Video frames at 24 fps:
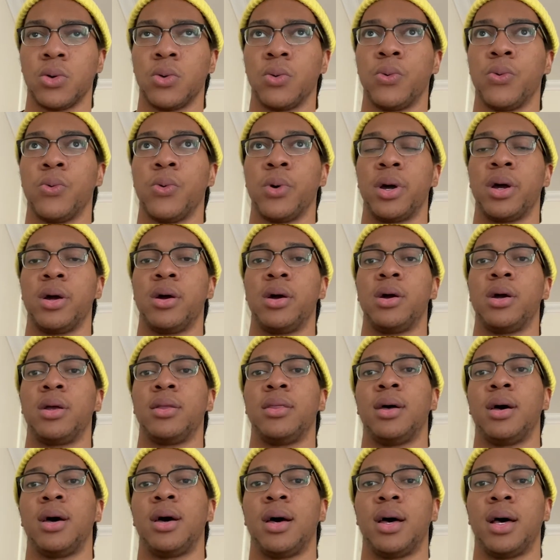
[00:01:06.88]
were
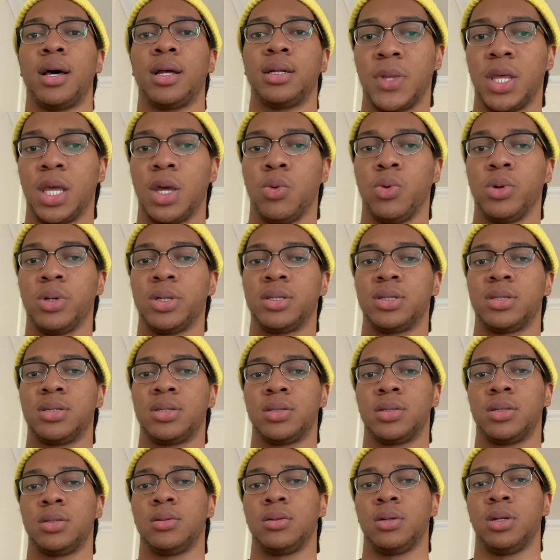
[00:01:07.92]
that it
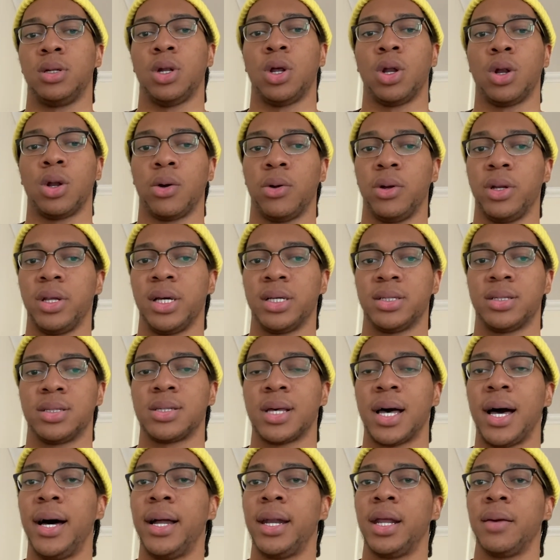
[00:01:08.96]
was not only a
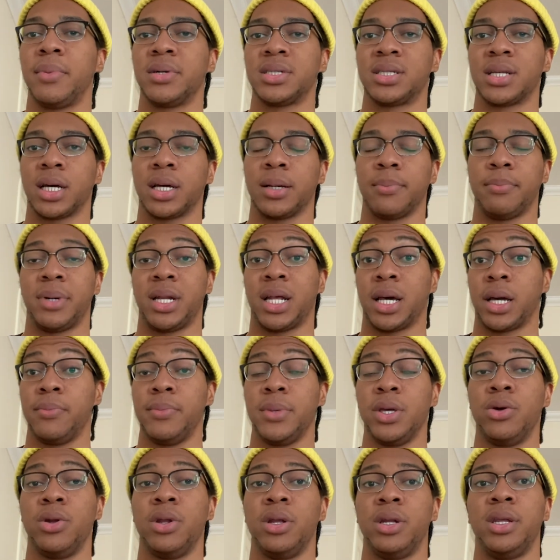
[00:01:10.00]
society but a
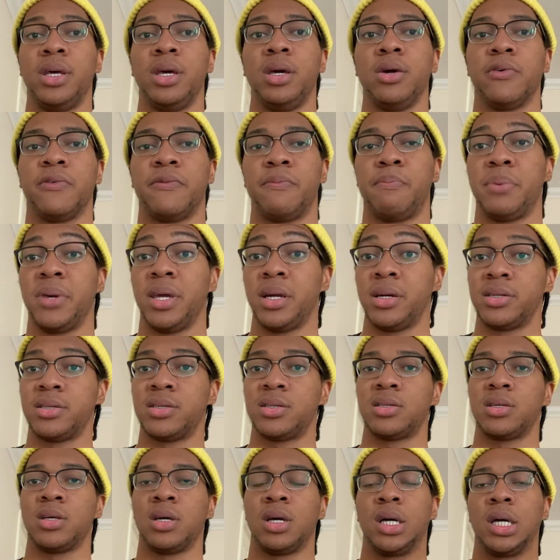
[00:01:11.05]
community of
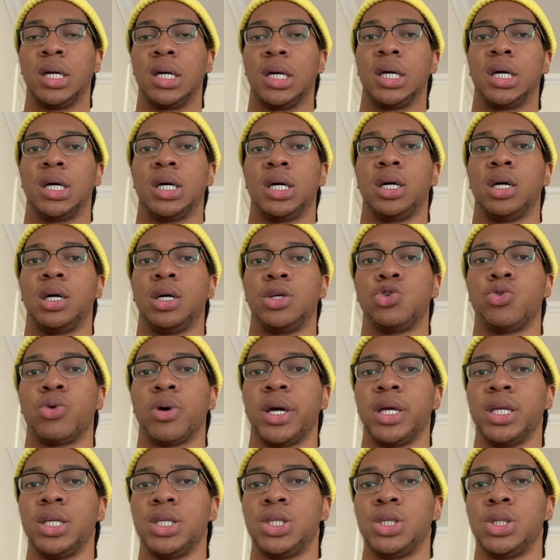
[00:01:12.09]
peers
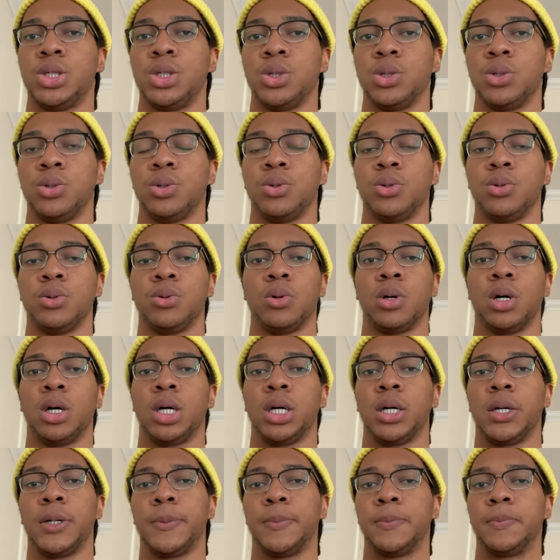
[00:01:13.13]
trying
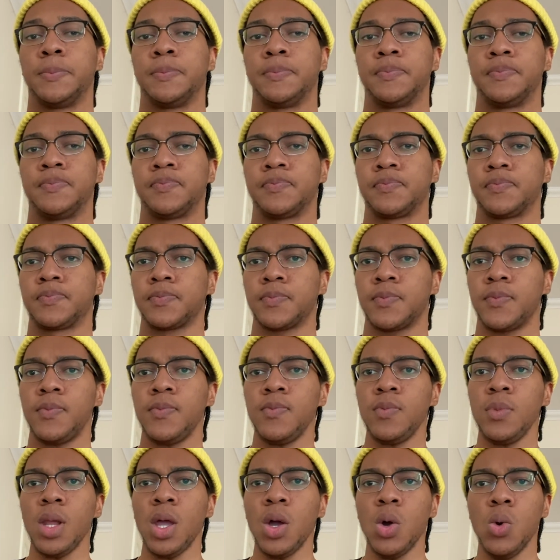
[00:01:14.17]
to
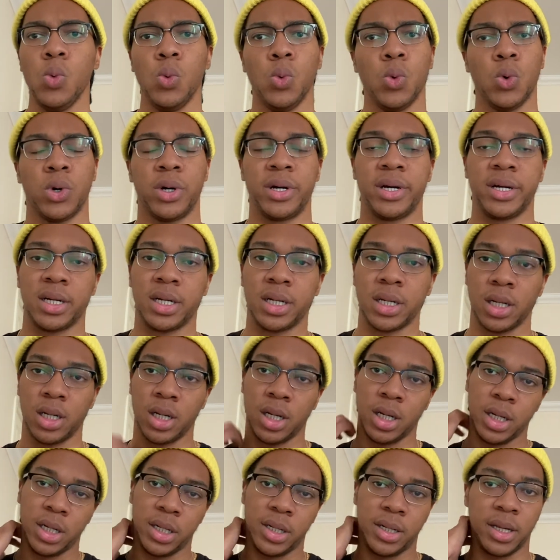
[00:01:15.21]
work
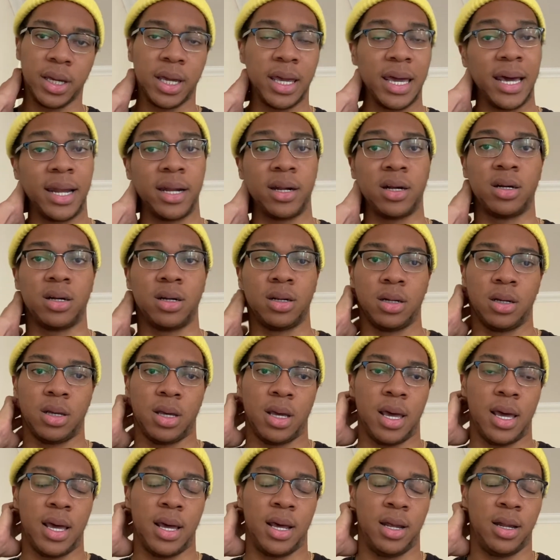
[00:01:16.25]
together
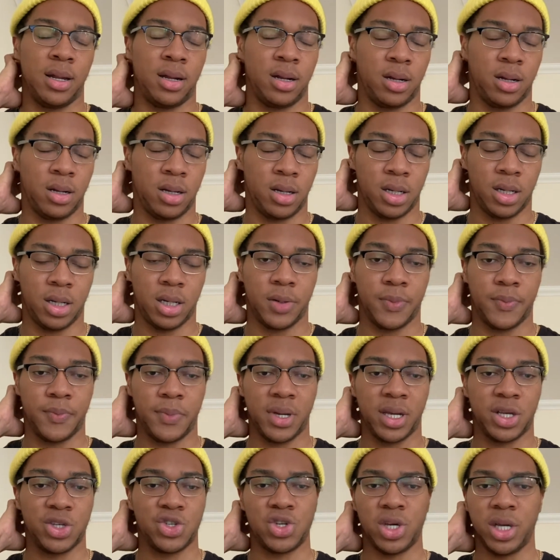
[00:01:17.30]
and
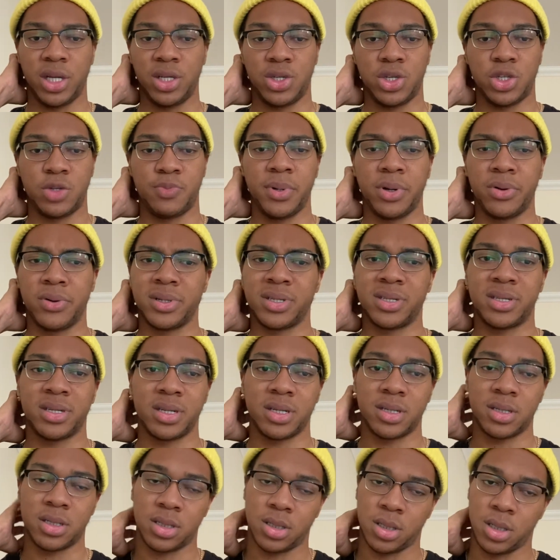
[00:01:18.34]
exchange
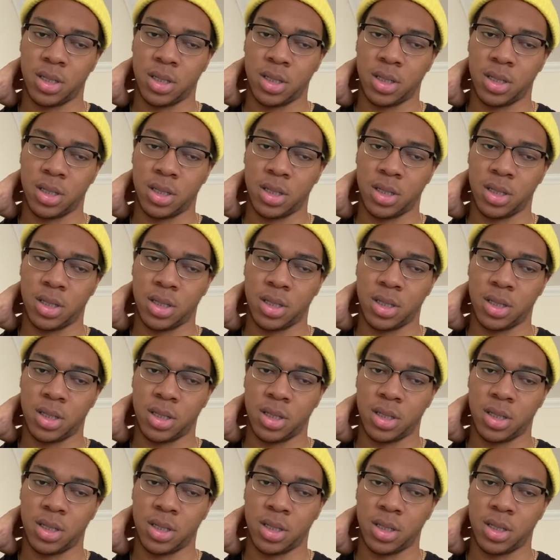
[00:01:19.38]
experiences.